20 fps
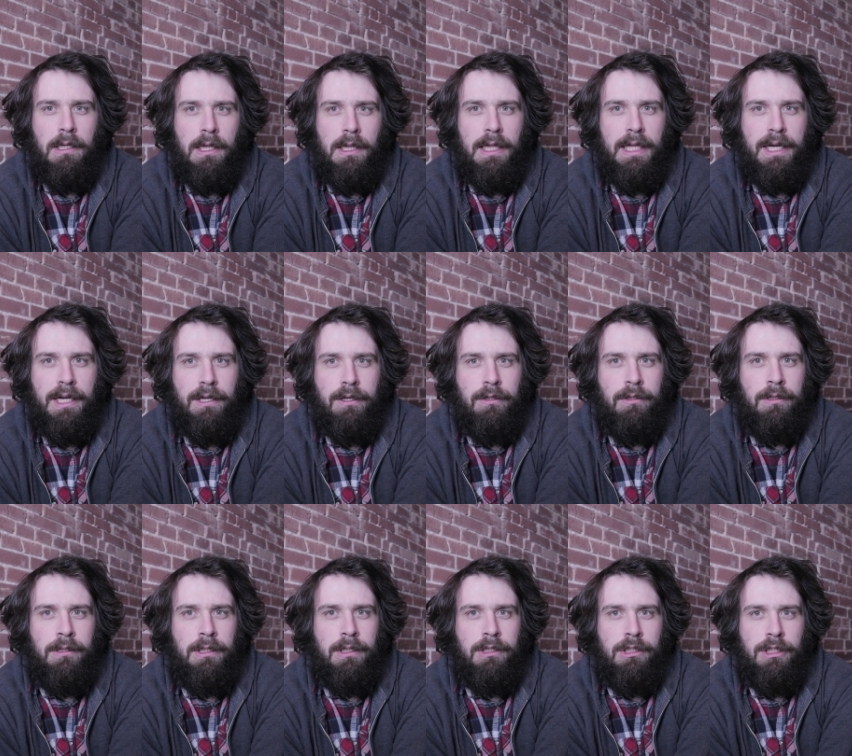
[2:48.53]
that I
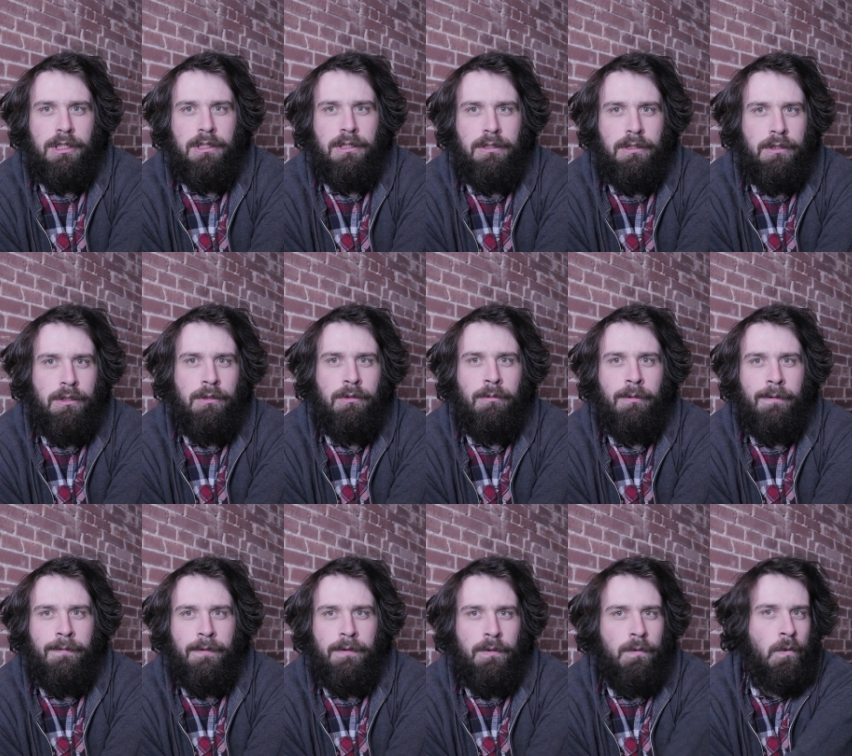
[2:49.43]
couldn't just do
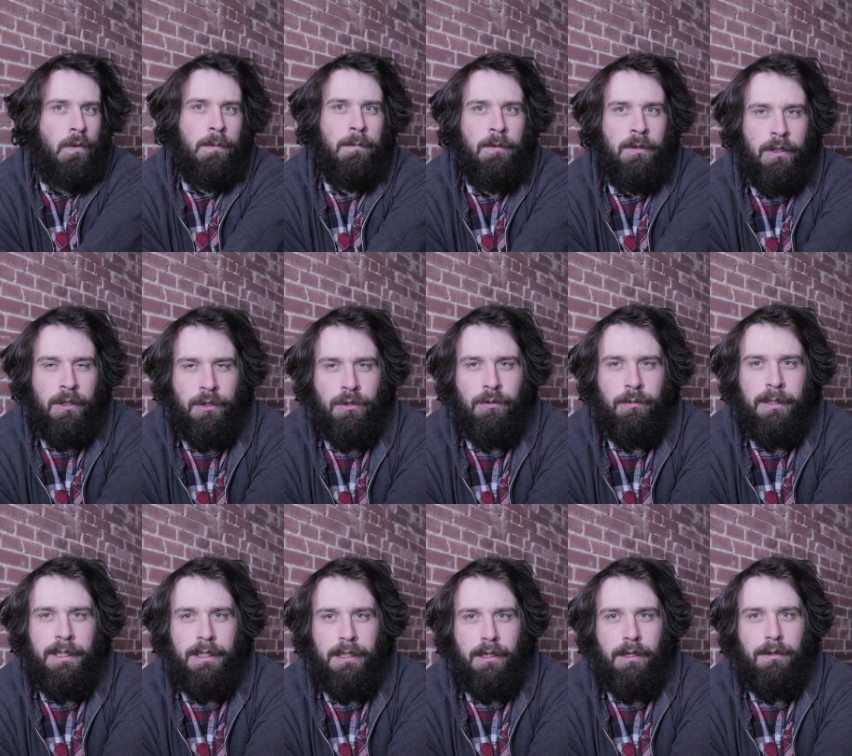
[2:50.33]
with a normal
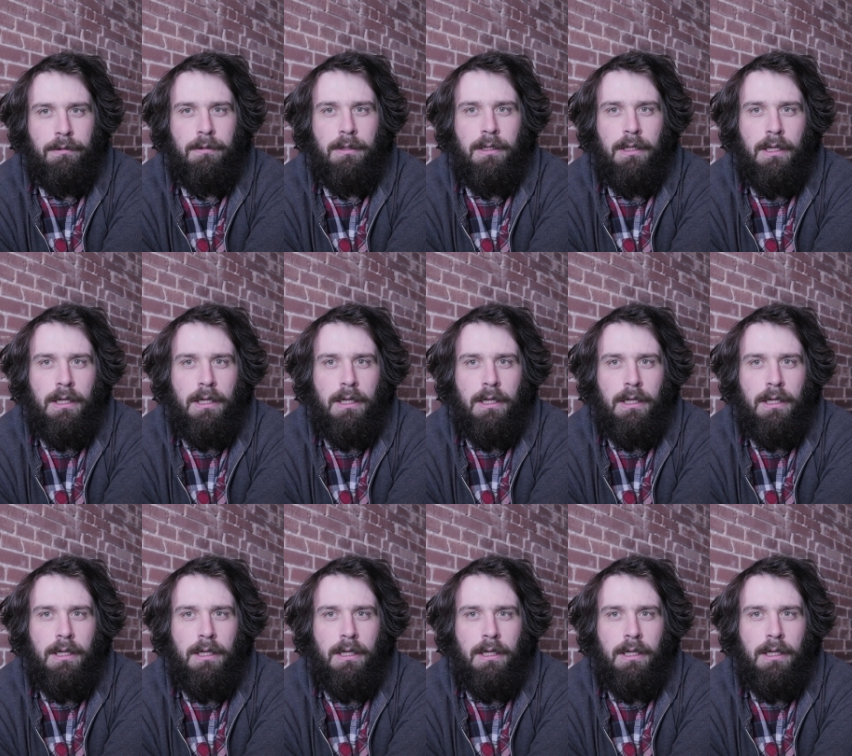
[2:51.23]
Arduino?